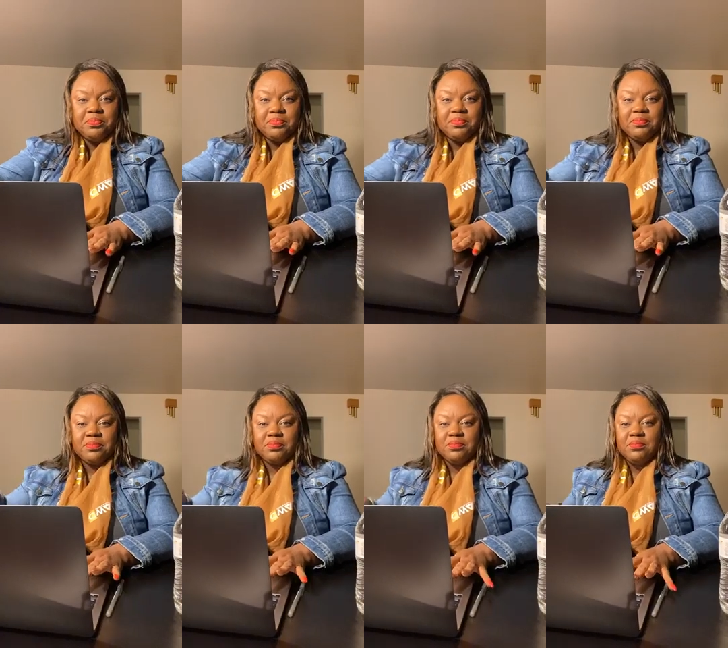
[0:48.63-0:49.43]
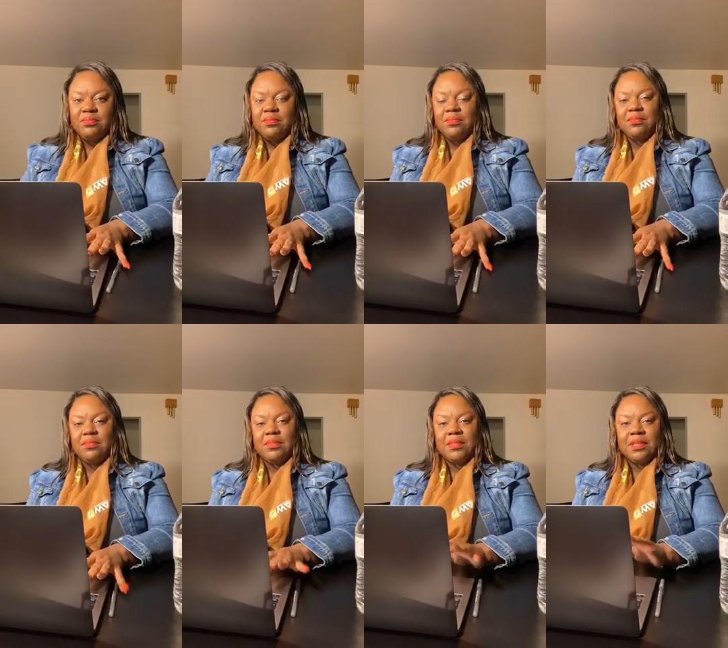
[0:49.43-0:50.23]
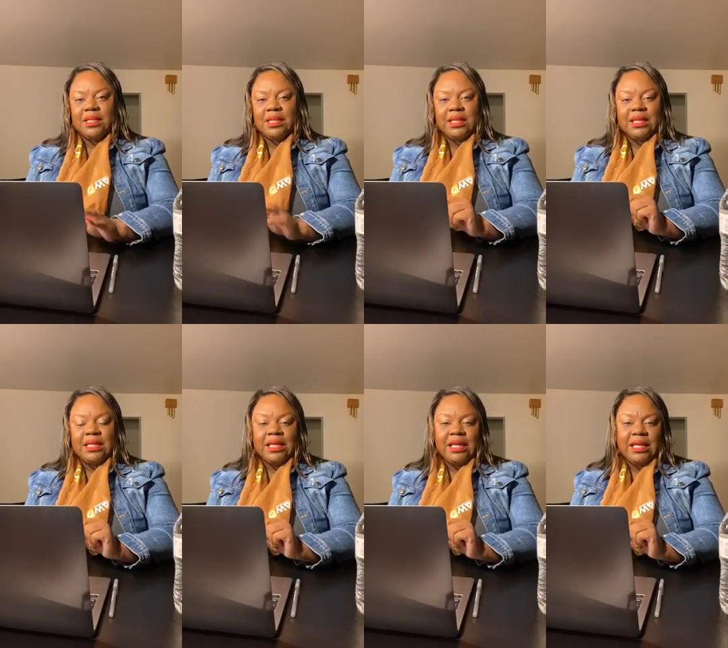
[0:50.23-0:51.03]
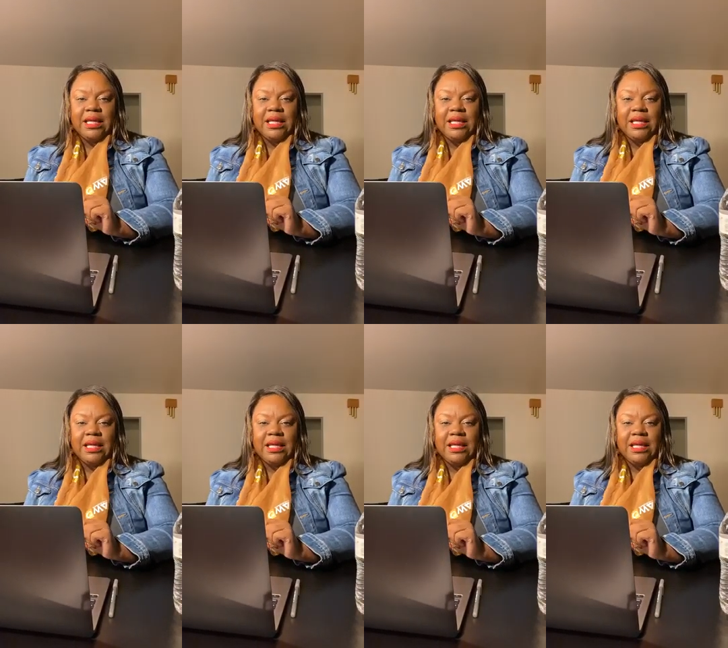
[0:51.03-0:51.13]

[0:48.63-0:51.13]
Nothing is said.